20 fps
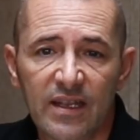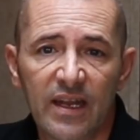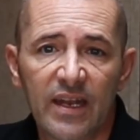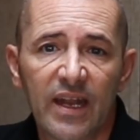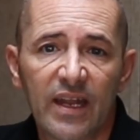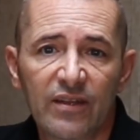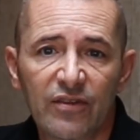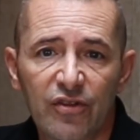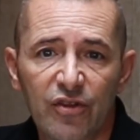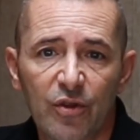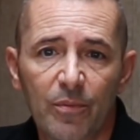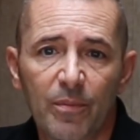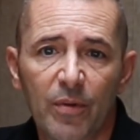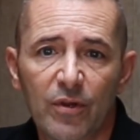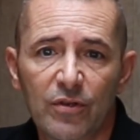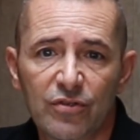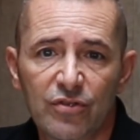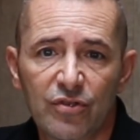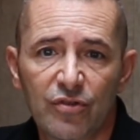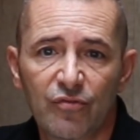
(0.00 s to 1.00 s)
connect to your
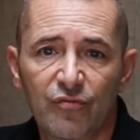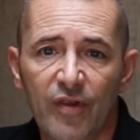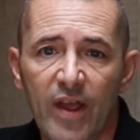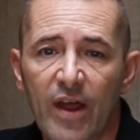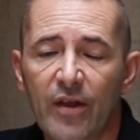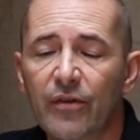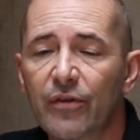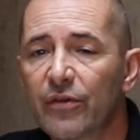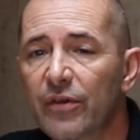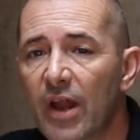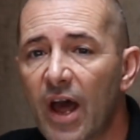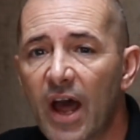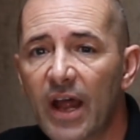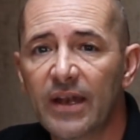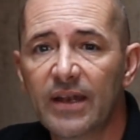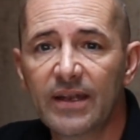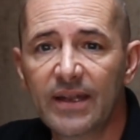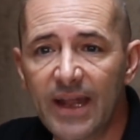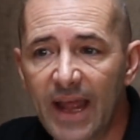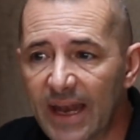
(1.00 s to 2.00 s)
personal router,
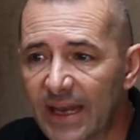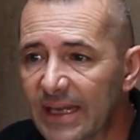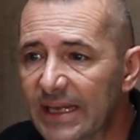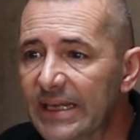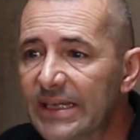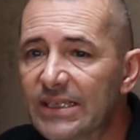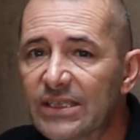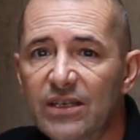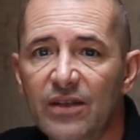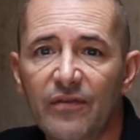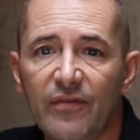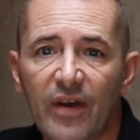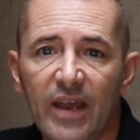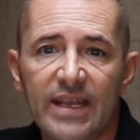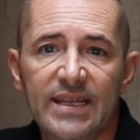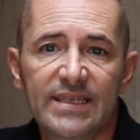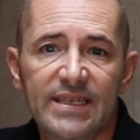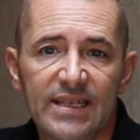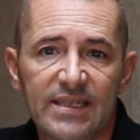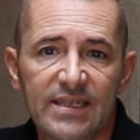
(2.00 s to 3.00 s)
not that each
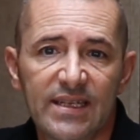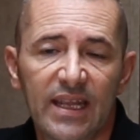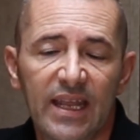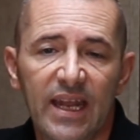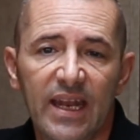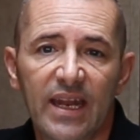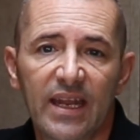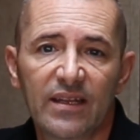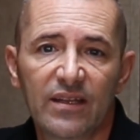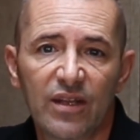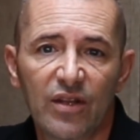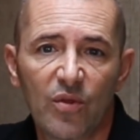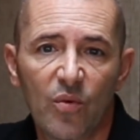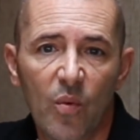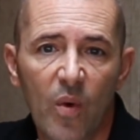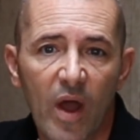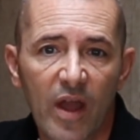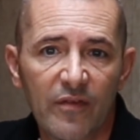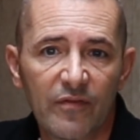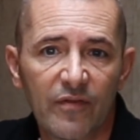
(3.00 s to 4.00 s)
device has to connect to the
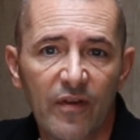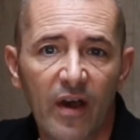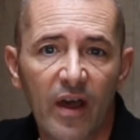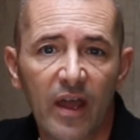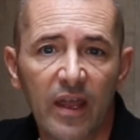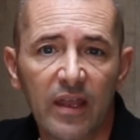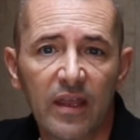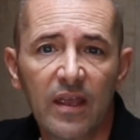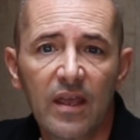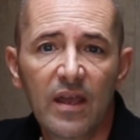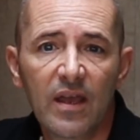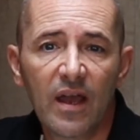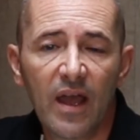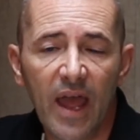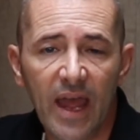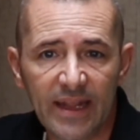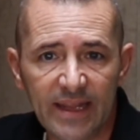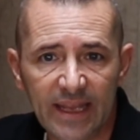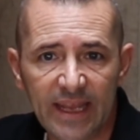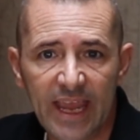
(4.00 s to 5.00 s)
Wi-Fi
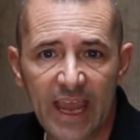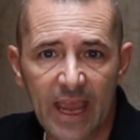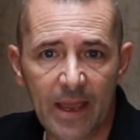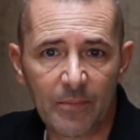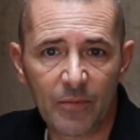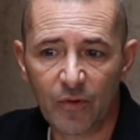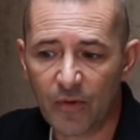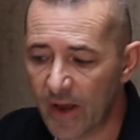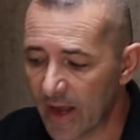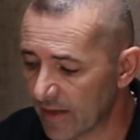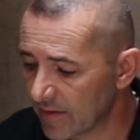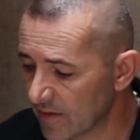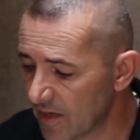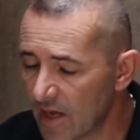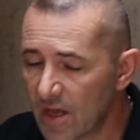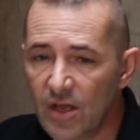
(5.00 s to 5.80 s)
at the campground.